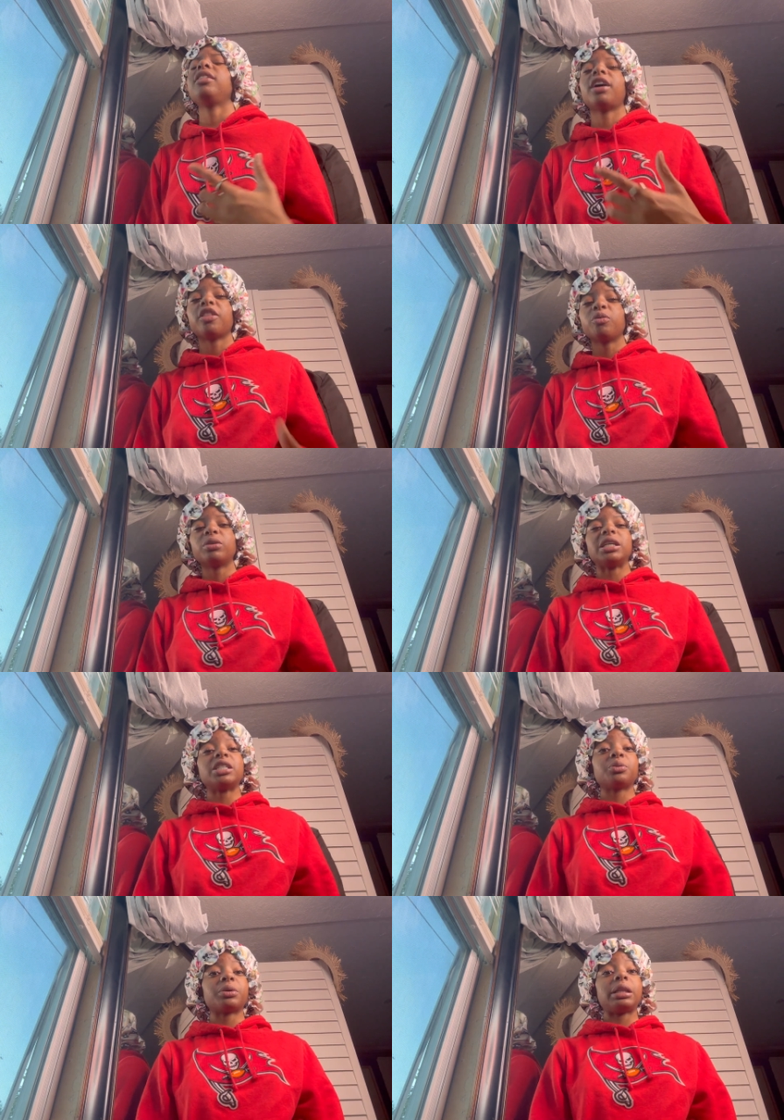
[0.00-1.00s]
the other one
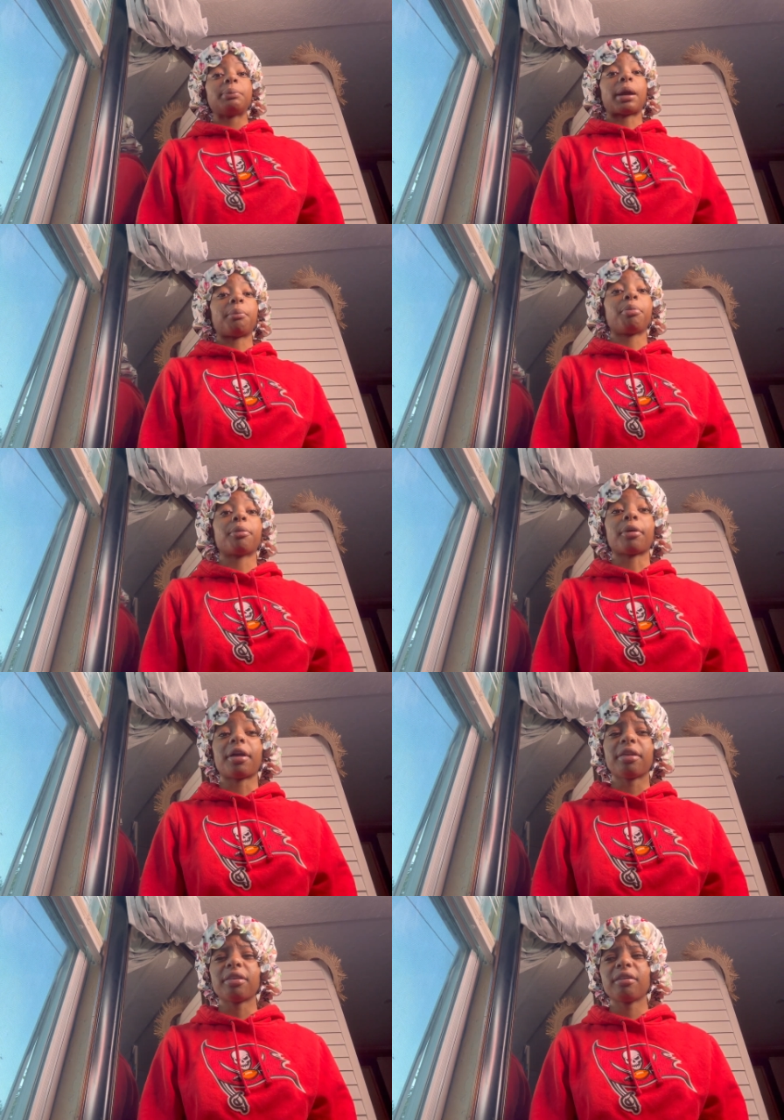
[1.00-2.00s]
isn't really my
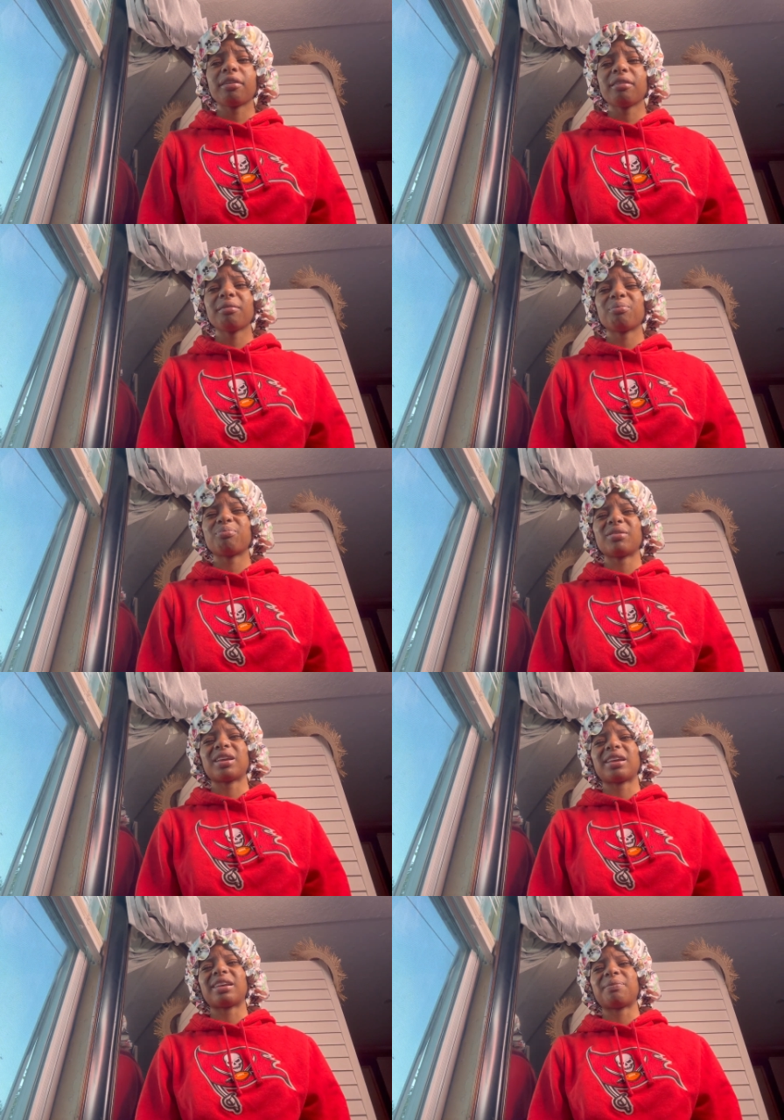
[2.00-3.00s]
brother,
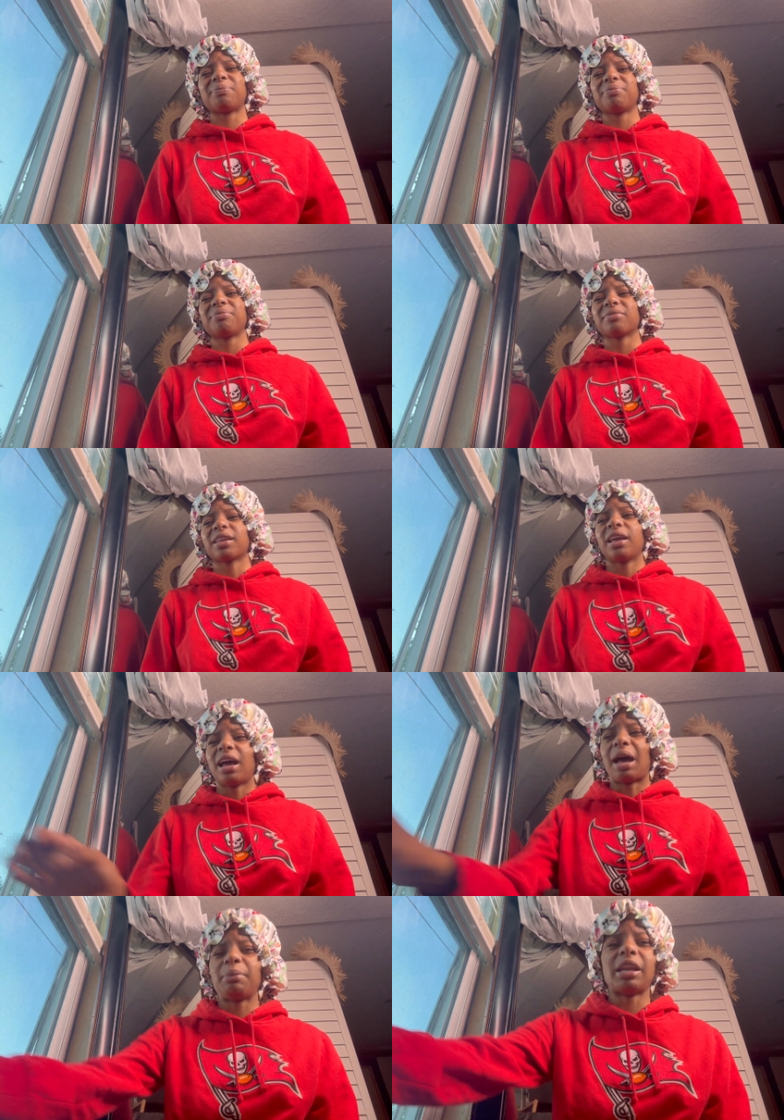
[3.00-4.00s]
but
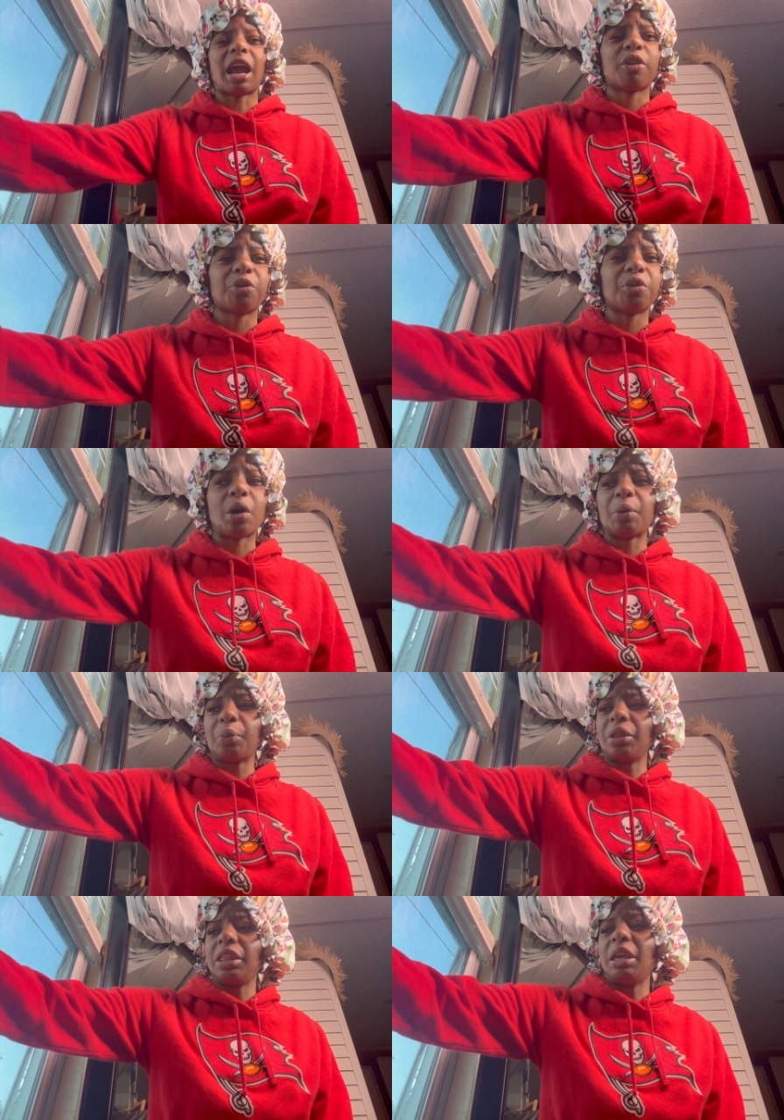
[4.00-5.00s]
I mean, I grew up
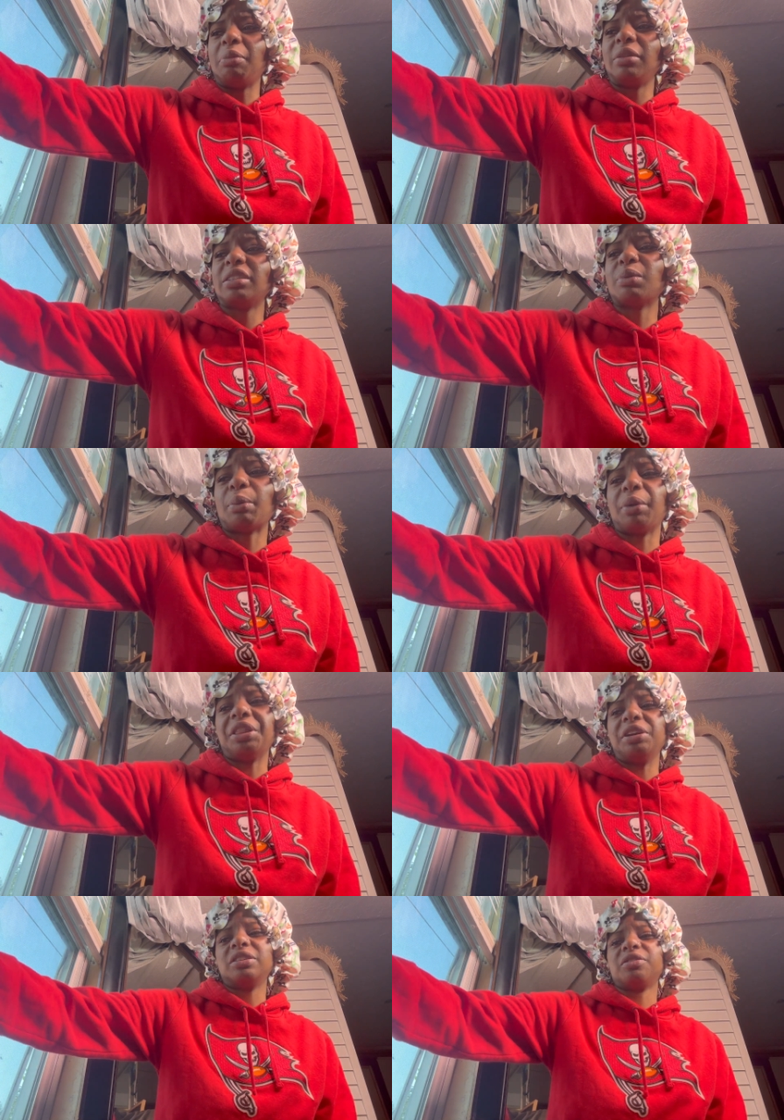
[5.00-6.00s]
with him. He's my
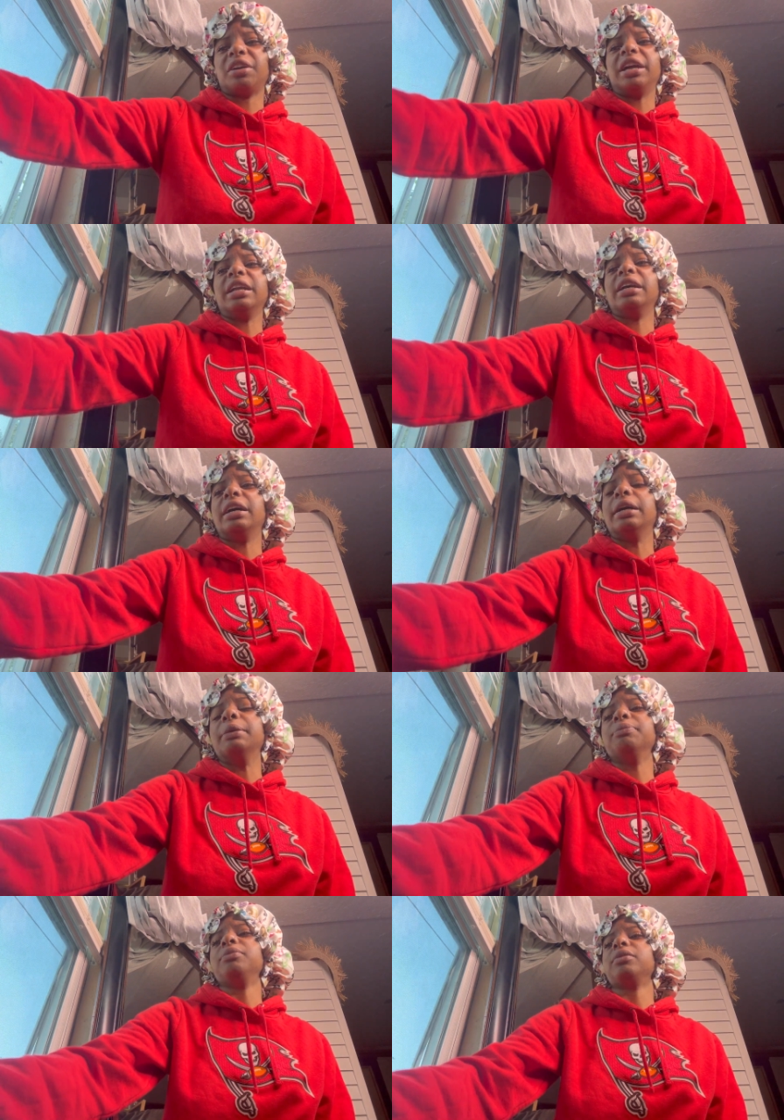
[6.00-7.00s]
brother's friend.
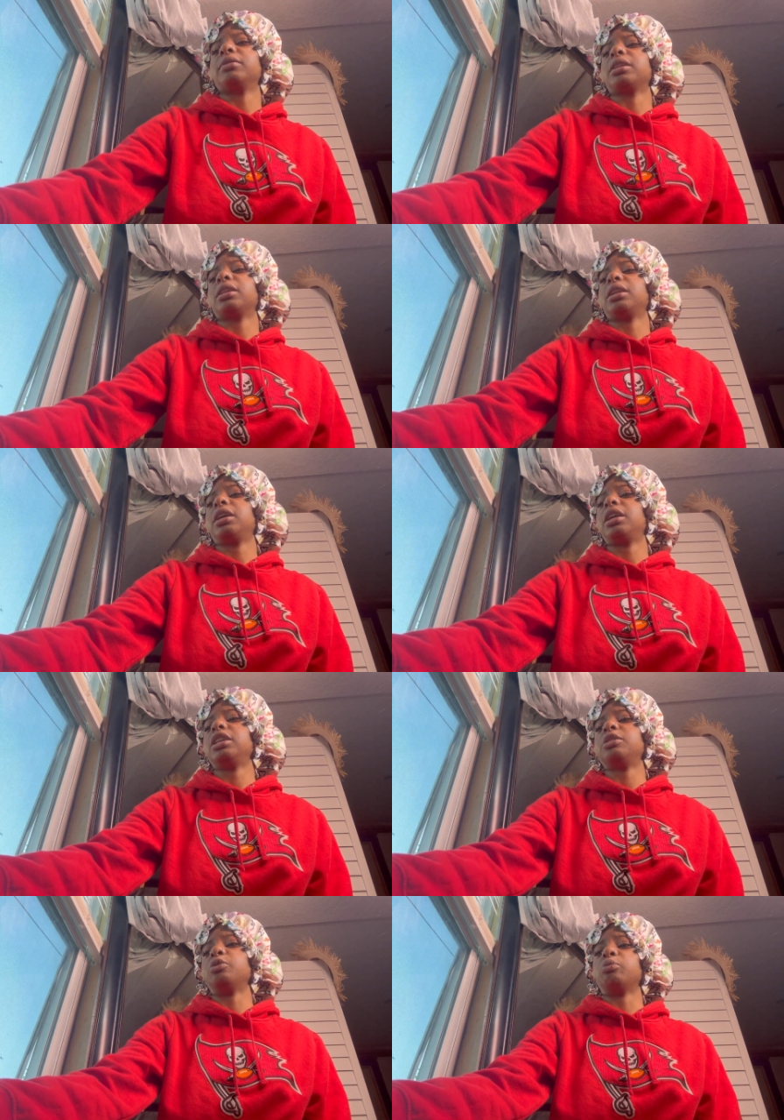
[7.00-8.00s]
Um,
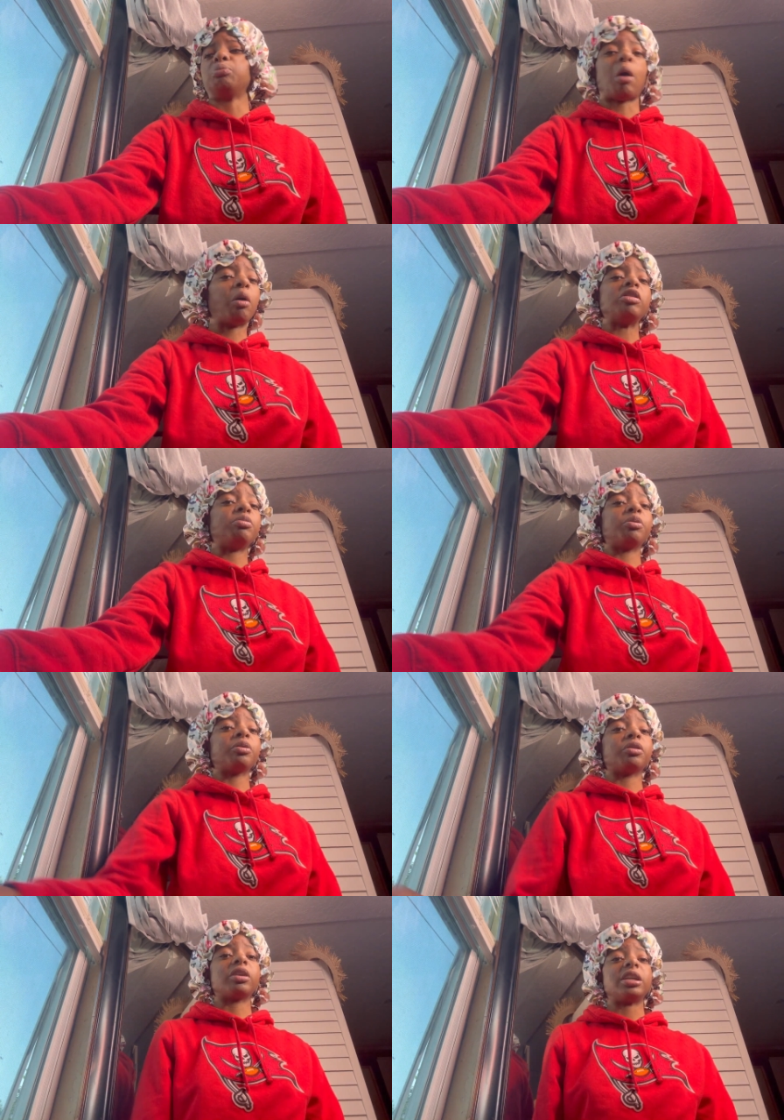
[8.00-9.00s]
he's always been
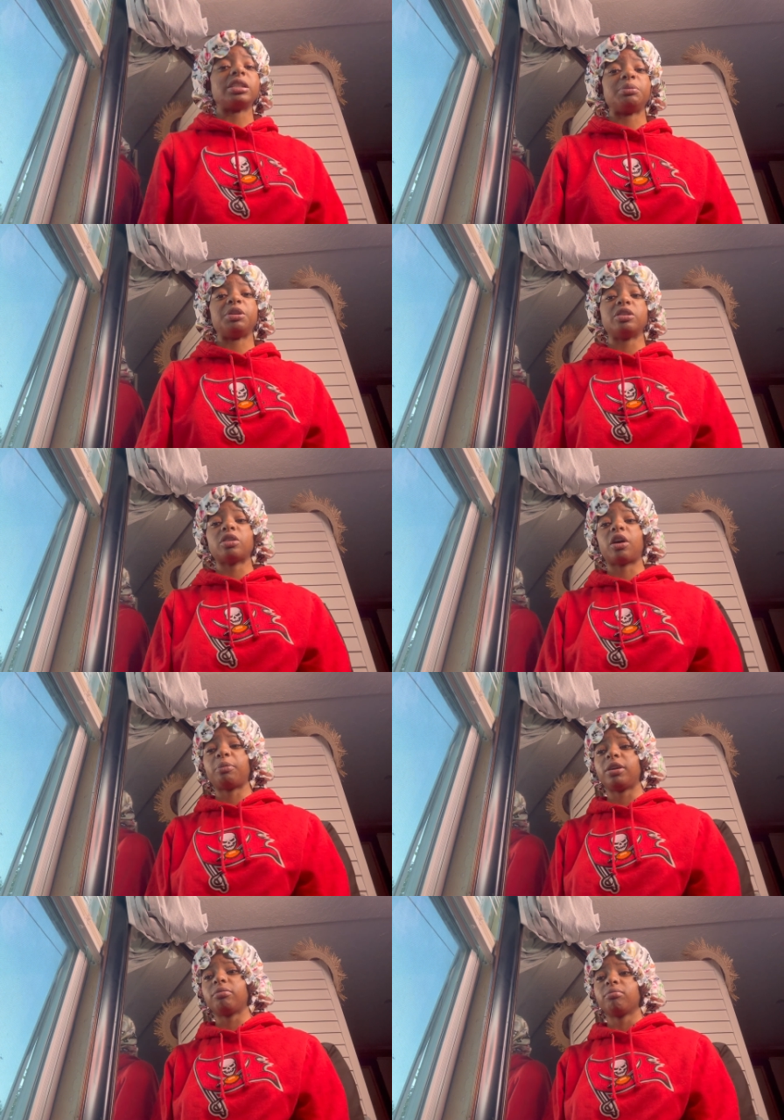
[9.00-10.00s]
real good to me. So, I
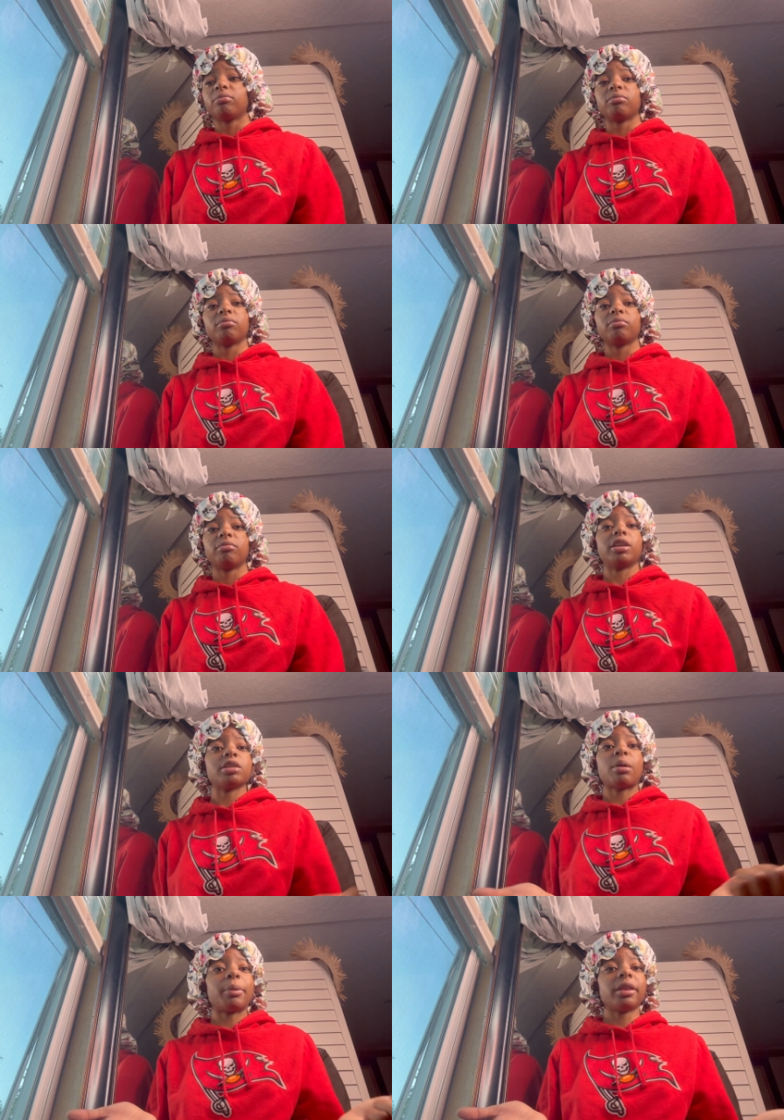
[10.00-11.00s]
mean,
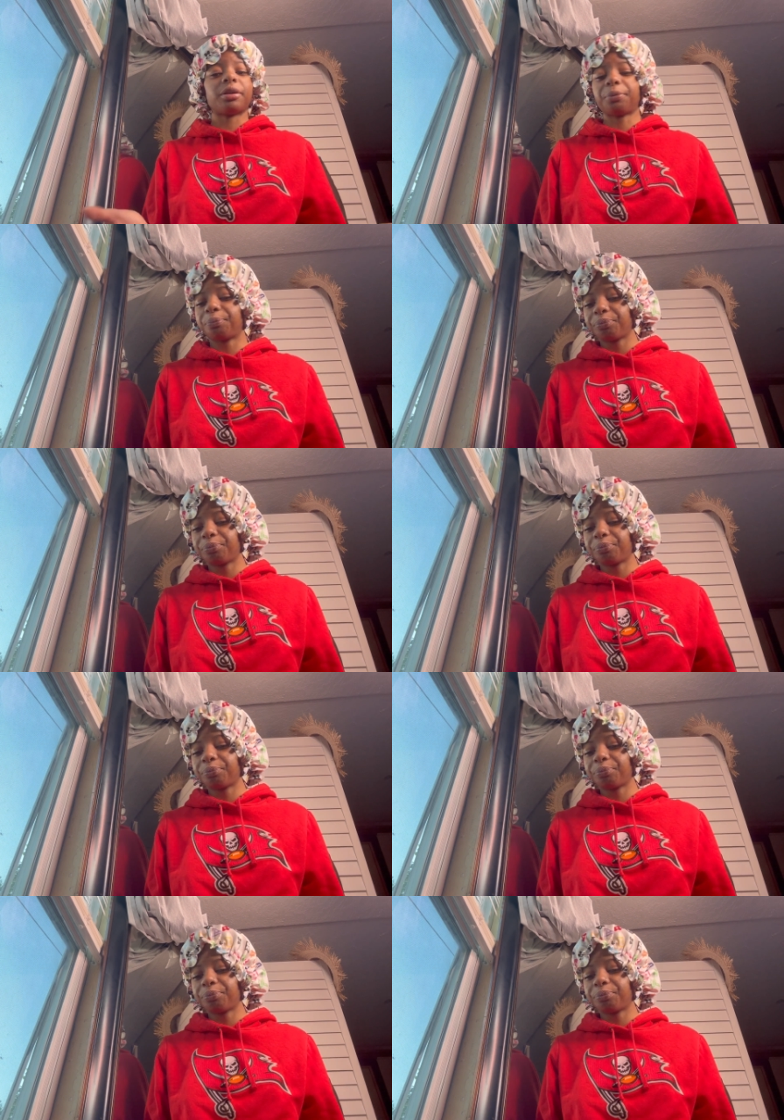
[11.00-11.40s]
that's my brother.